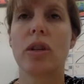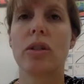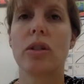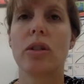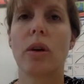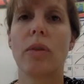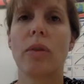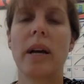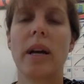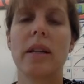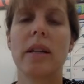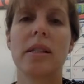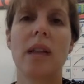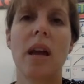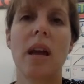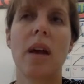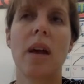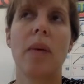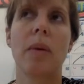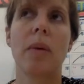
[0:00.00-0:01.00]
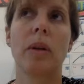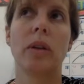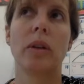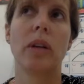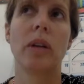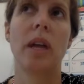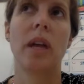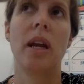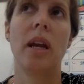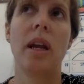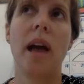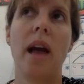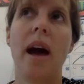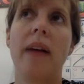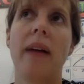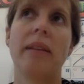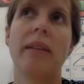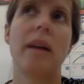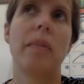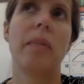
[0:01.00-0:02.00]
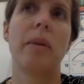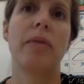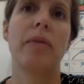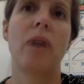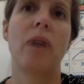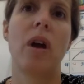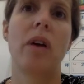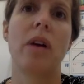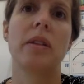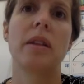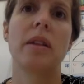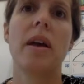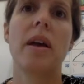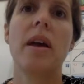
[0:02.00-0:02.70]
So let's say we're looking at leopard frogs.